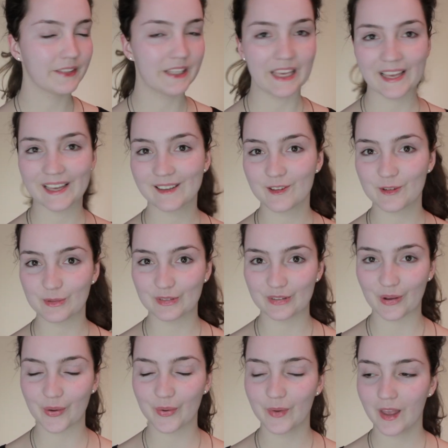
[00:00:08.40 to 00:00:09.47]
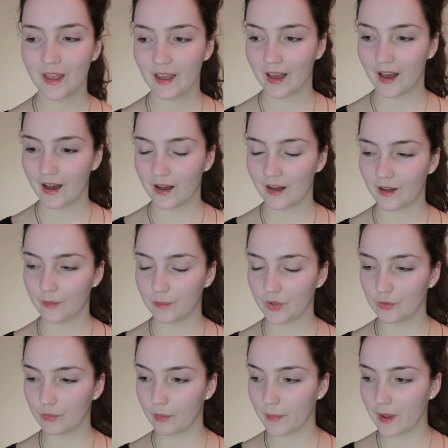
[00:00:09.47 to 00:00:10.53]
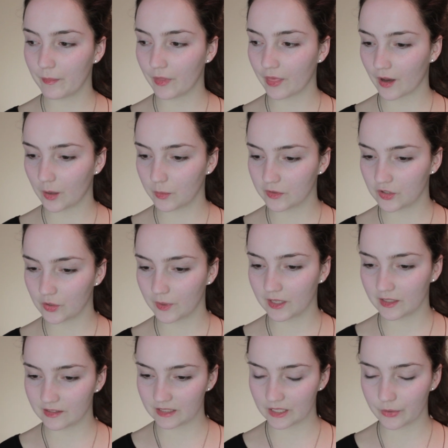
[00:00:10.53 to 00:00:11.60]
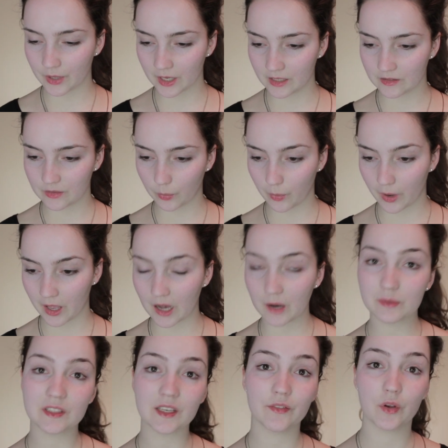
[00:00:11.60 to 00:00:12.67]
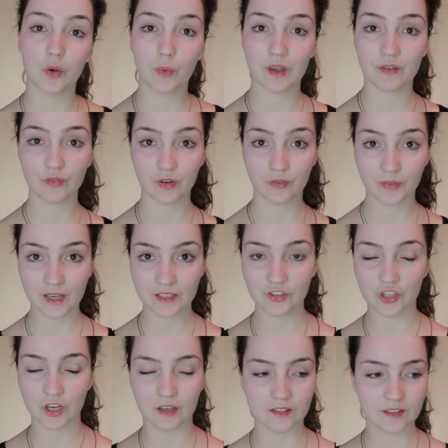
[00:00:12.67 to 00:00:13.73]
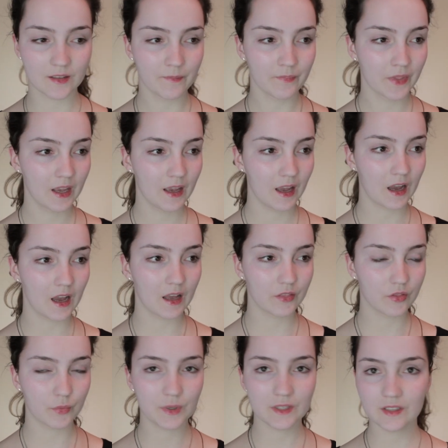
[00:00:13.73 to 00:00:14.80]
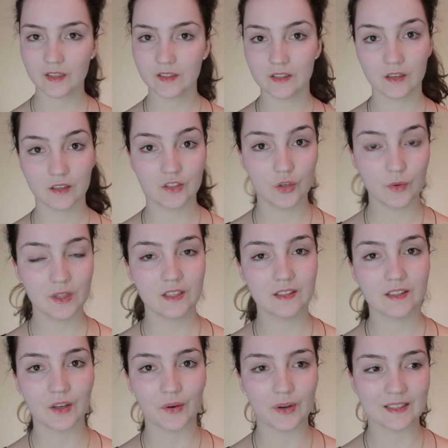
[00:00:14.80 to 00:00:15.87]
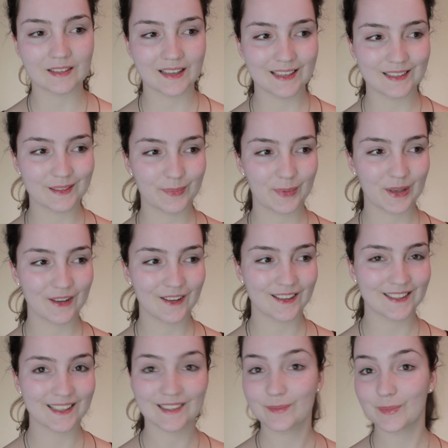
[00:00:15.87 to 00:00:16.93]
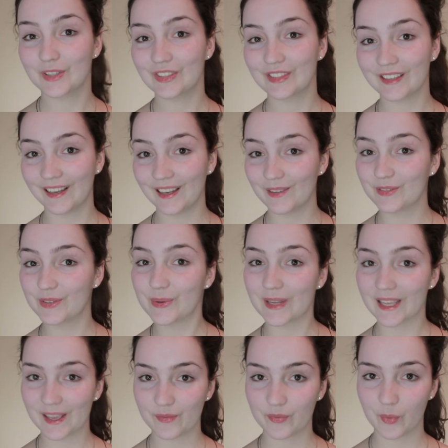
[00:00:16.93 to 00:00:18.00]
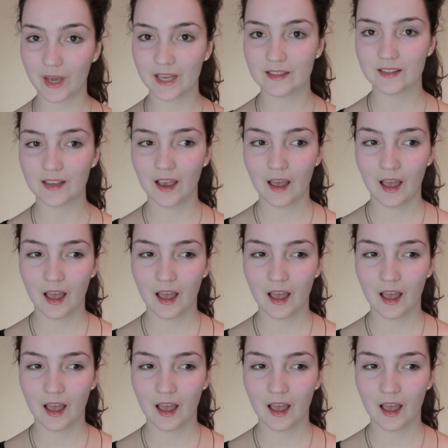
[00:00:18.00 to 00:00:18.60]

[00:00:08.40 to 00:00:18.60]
year or so, you'll remember that I was doing a series where I was giving away free face charts. And the reason I started doing this series is because as much as I love doing giveaways,